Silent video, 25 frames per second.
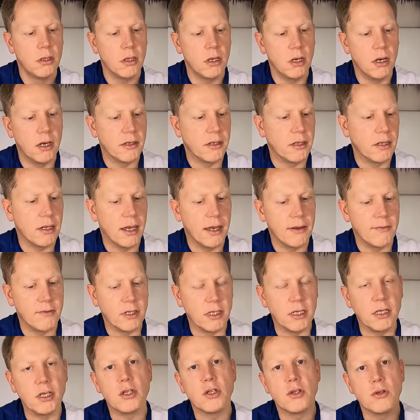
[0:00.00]
I didn't have
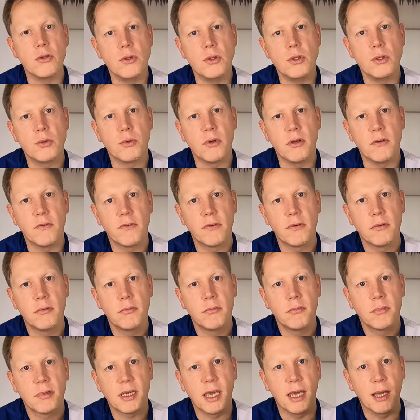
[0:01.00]
any issues with
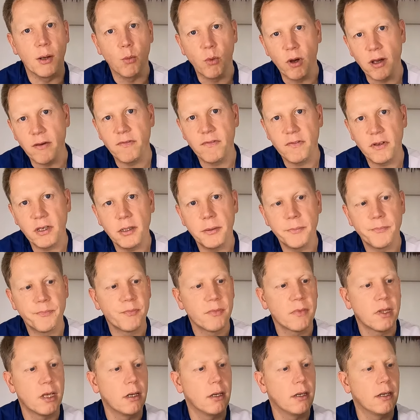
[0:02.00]
getting wet feet.
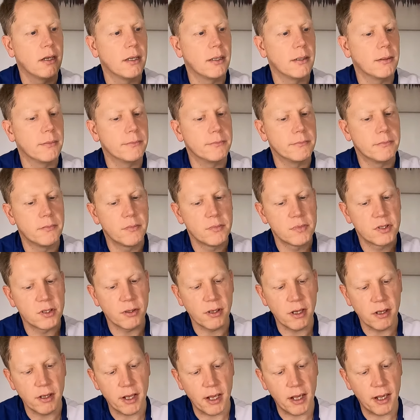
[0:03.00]
So I
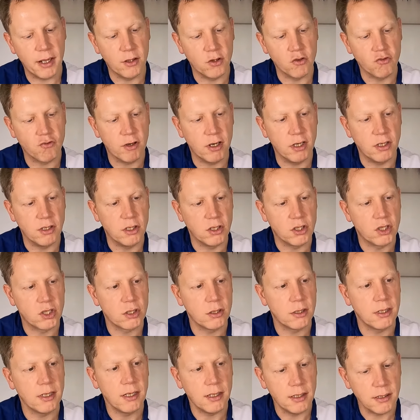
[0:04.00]
don't know how the drainage
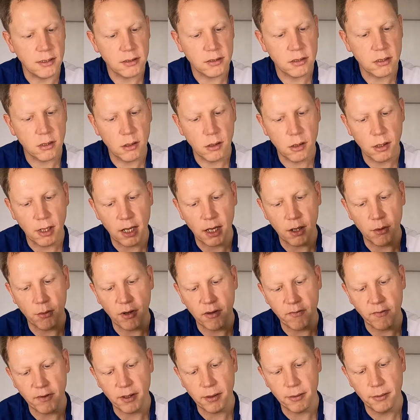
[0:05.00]
is.
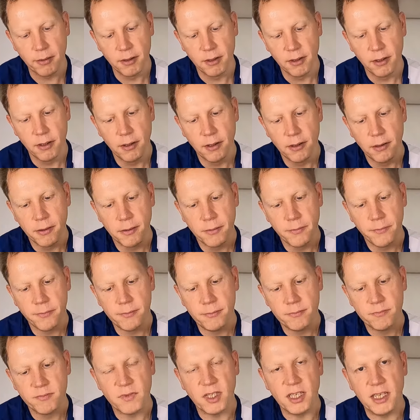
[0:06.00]
However,
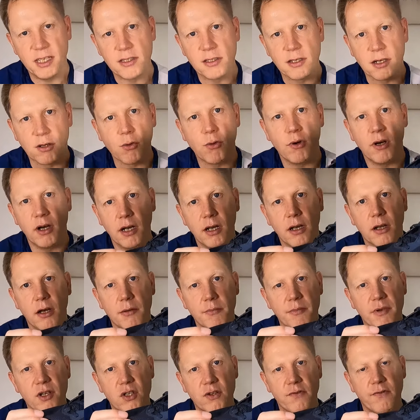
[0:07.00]
it is quite a
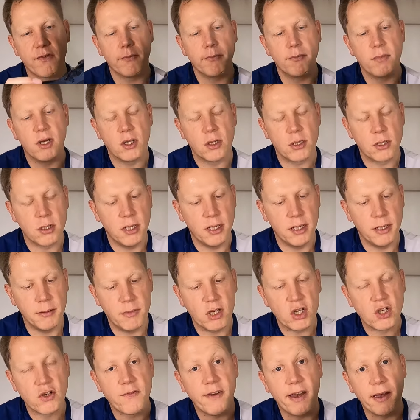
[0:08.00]
light
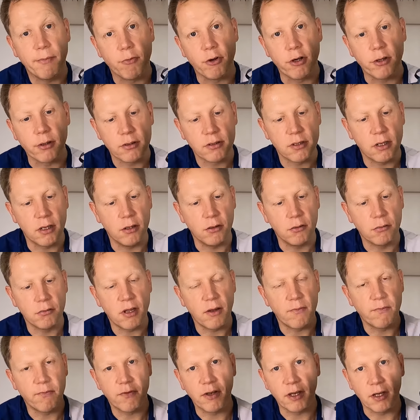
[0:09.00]
mesh fabric, so
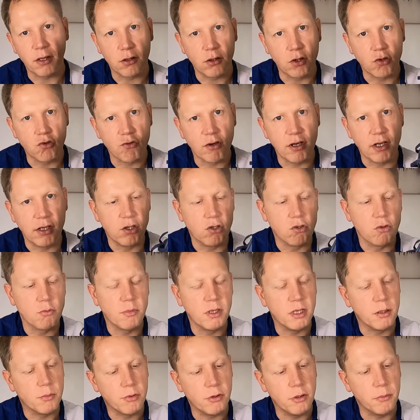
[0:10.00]
don't think the drainage would
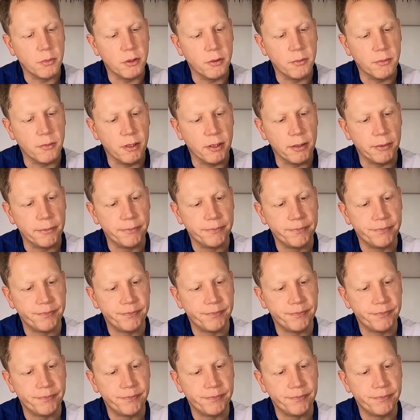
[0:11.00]
be a problem there.